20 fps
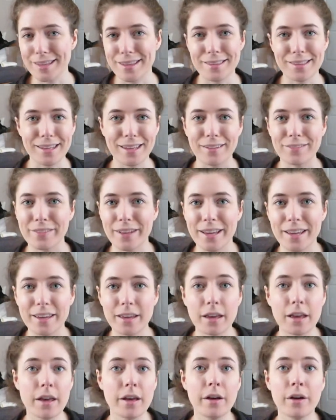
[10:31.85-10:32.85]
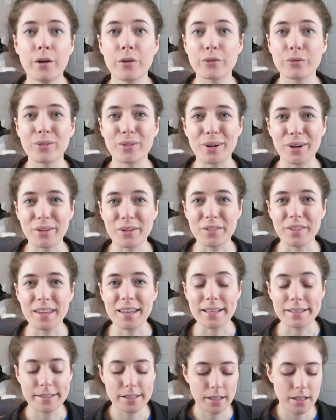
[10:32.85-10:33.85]
then think of like four other
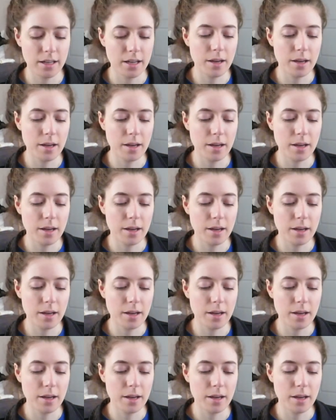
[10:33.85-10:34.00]
things,